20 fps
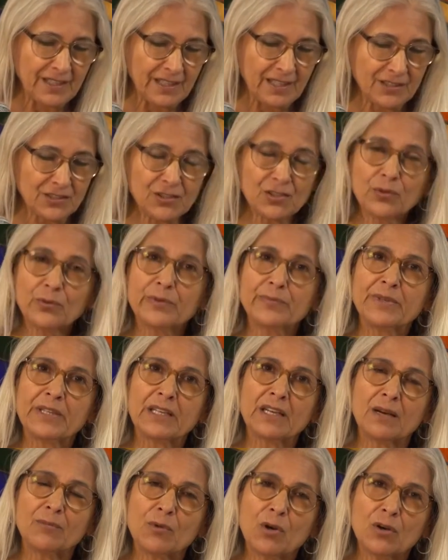And so we
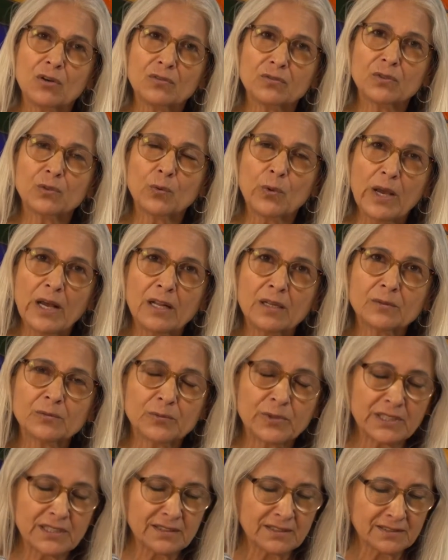become
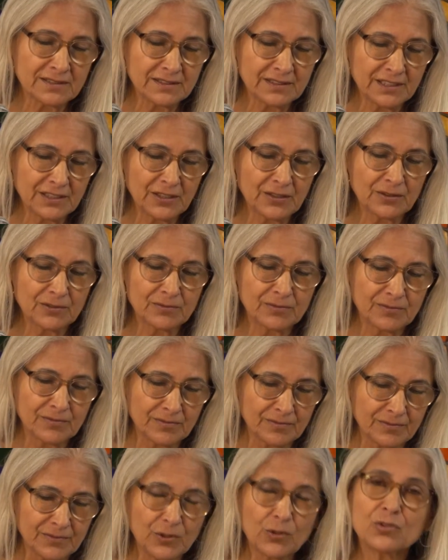overwhelmed with,
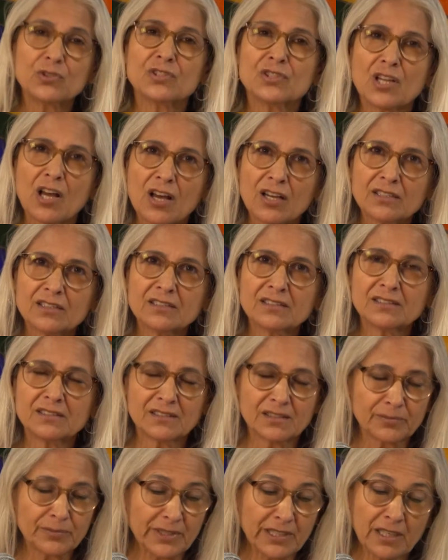those thoughts,
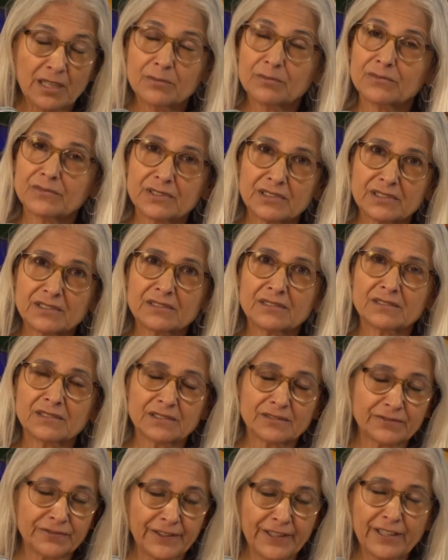and it becomes
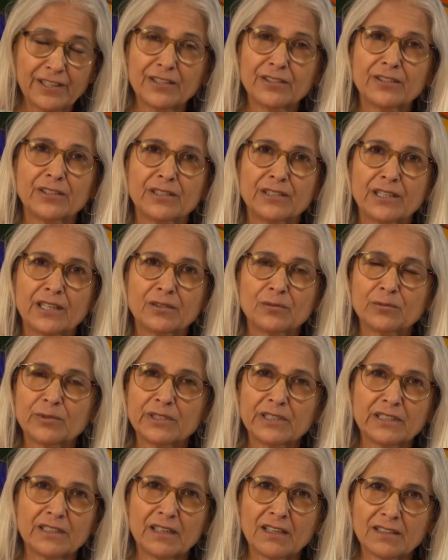fear, and then
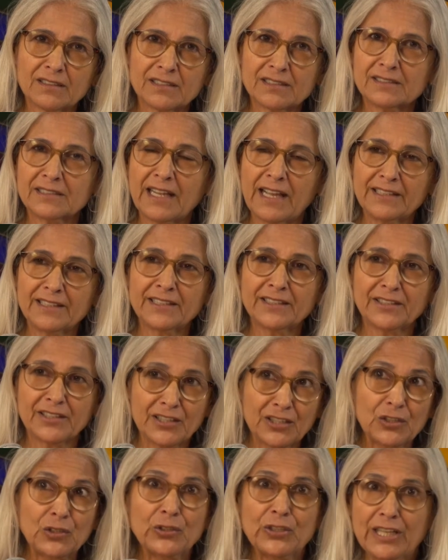we are standing
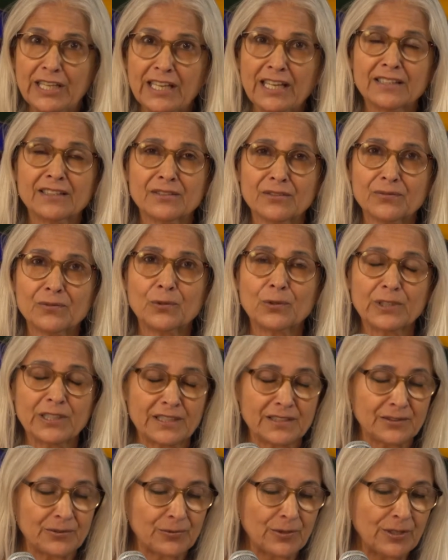there looking at the fork
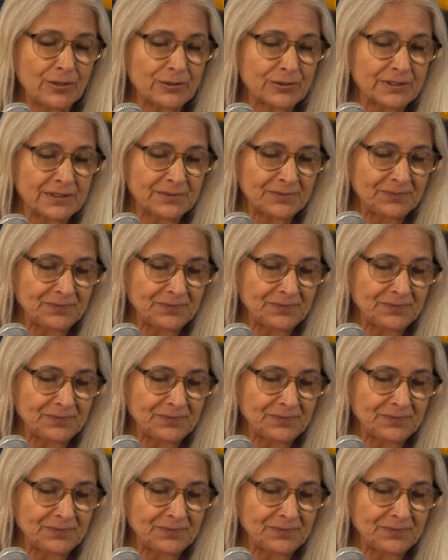in the road.